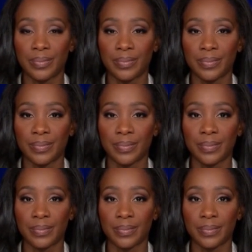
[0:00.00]

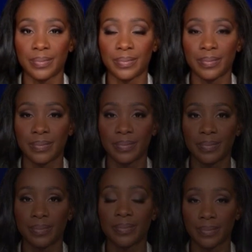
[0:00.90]

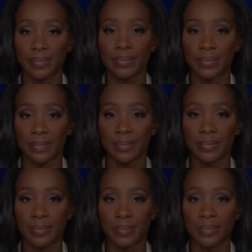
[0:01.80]

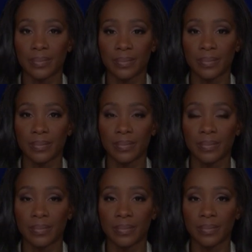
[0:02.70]

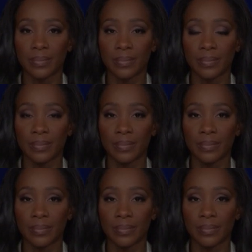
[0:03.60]

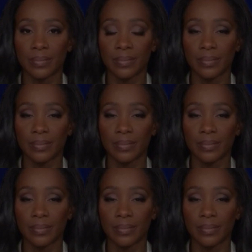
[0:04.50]
(not speaking)